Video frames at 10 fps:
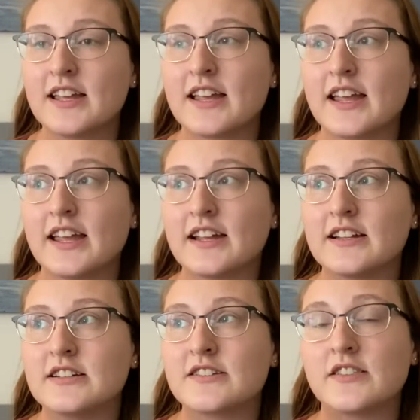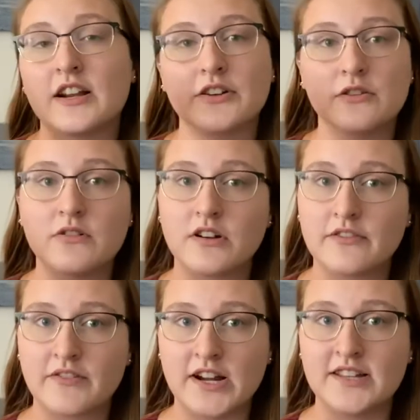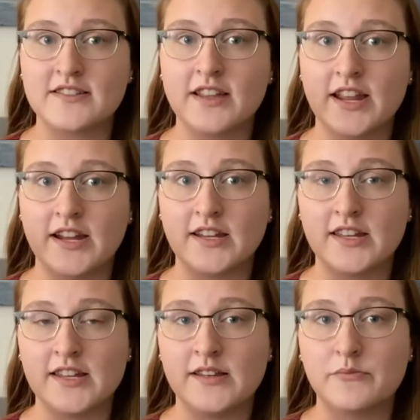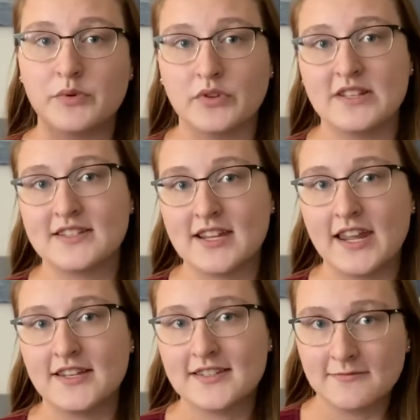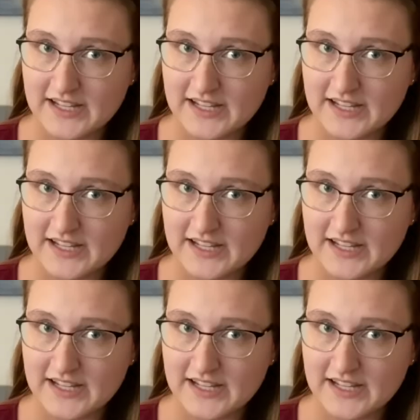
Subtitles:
and they are no longer friends, and he bullies Tate.